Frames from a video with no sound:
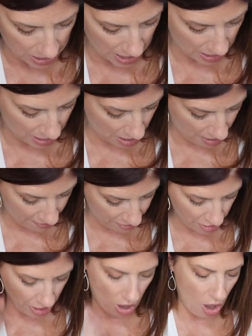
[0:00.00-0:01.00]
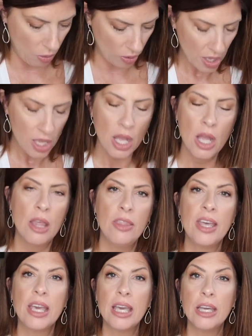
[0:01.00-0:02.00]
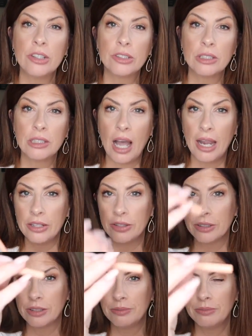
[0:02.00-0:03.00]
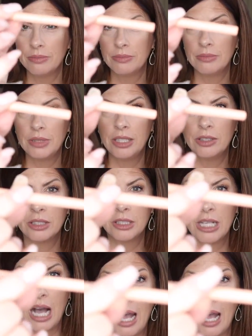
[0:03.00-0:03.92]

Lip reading: Did I cover it all? Oh, the inner liner. Inner